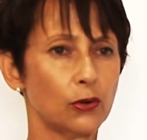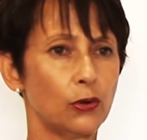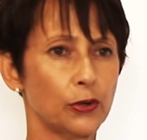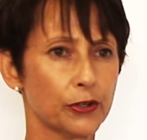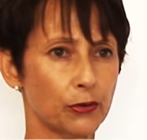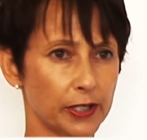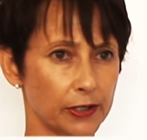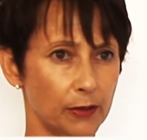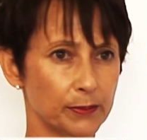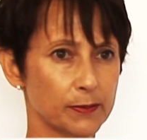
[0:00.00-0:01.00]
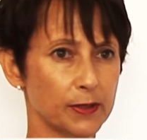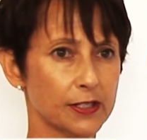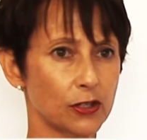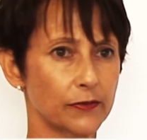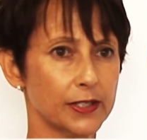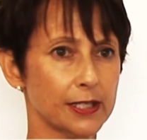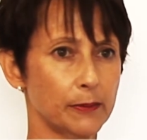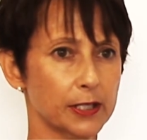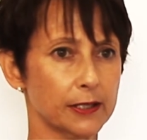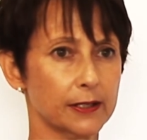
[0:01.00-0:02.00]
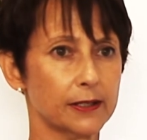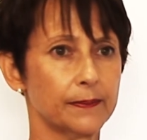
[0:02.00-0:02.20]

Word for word: or the Credit Ombudsman Service Limited